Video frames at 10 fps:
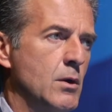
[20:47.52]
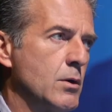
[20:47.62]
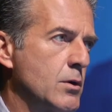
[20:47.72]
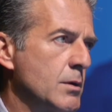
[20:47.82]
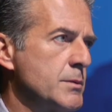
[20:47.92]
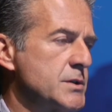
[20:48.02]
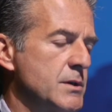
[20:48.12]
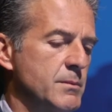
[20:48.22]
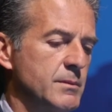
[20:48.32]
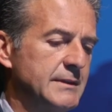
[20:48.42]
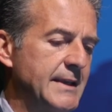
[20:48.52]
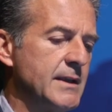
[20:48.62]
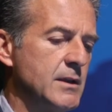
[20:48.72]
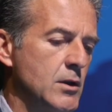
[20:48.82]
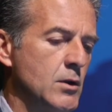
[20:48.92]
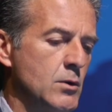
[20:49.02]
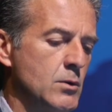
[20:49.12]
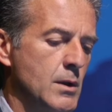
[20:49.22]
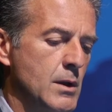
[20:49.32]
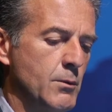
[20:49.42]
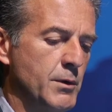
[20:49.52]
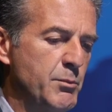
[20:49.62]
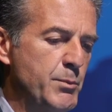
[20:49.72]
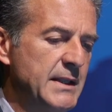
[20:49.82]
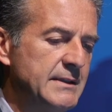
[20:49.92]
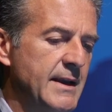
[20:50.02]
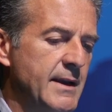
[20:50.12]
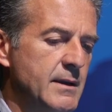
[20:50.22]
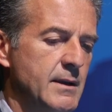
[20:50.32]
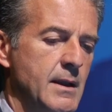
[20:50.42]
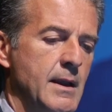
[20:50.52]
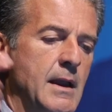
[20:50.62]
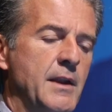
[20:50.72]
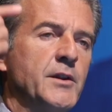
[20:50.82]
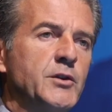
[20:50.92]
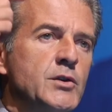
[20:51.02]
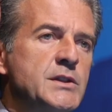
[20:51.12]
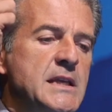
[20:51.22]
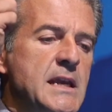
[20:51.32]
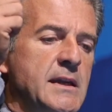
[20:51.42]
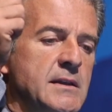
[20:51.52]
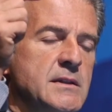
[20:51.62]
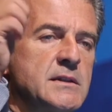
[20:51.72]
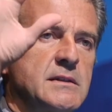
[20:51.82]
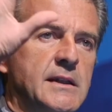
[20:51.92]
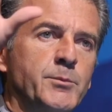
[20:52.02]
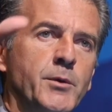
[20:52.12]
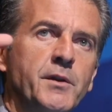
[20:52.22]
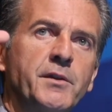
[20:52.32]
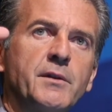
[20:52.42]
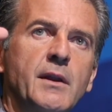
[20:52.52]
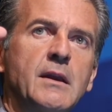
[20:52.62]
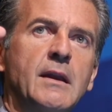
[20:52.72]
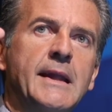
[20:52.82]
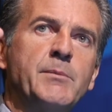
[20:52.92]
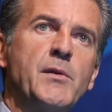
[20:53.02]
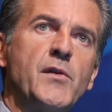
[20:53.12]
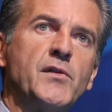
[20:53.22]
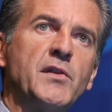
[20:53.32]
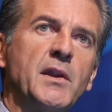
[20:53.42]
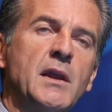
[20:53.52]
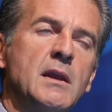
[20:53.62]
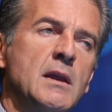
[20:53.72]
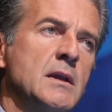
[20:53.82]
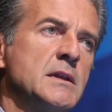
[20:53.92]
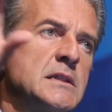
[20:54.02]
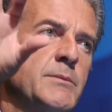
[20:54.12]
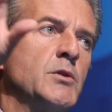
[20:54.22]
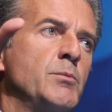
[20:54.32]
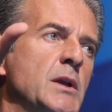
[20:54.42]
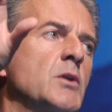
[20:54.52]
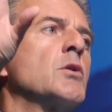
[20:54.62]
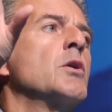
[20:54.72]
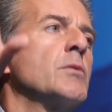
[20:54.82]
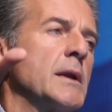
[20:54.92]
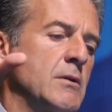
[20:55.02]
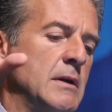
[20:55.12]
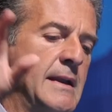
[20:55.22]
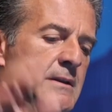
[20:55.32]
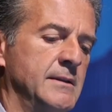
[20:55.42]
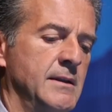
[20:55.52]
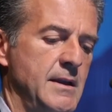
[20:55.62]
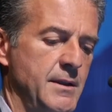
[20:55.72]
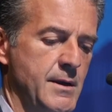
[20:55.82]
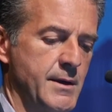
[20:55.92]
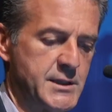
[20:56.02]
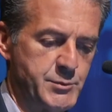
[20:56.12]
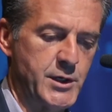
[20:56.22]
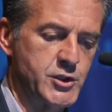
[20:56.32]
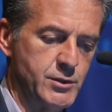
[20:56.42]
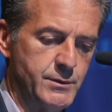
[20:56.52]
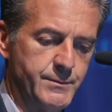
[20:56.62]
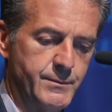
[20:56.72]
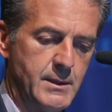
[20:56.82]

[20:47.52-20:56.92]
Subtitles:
on chromosome 10q with p10, and the 2 genes that both regulate p53 seem to be co-regulated in their expression.